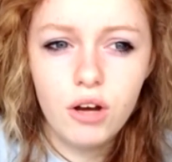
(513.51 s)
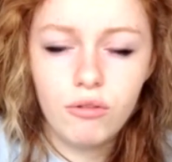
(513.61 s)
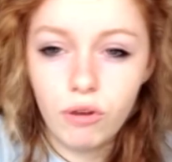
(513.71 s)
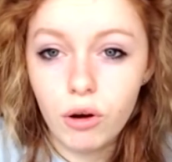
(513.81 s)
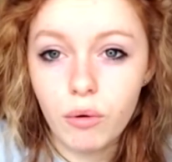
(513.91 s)

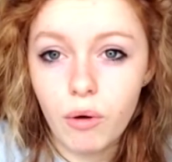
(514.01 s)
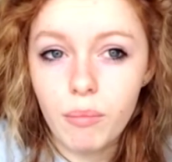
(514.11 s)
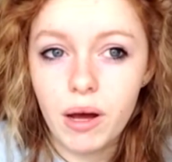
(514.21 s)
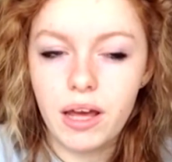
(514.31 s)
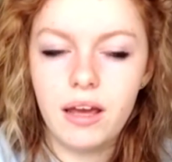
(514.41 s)
following what
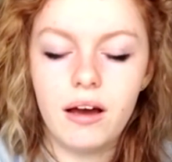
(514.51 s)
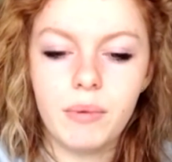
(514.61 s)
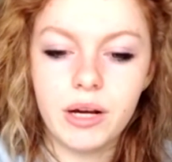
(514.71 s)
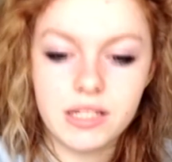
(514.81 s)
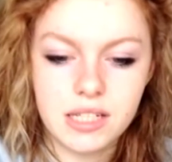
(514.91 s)
my
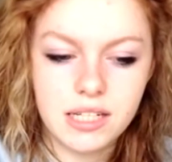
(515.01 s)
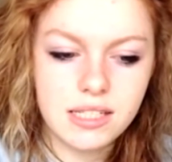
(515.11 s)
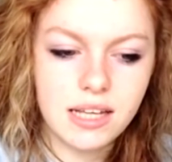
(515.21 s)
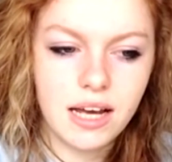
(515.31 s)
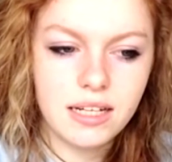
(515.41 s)
cousin had
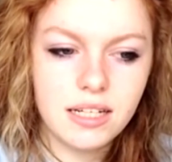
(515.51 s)
said,